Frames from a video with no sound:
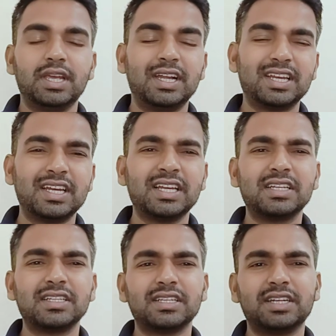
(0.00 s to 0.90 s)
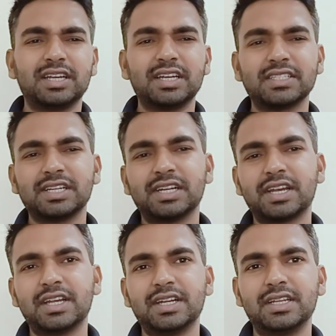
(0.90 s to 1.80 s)
International
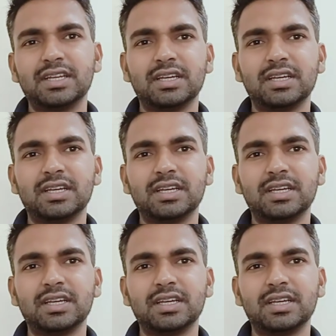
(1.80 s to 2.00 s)
trade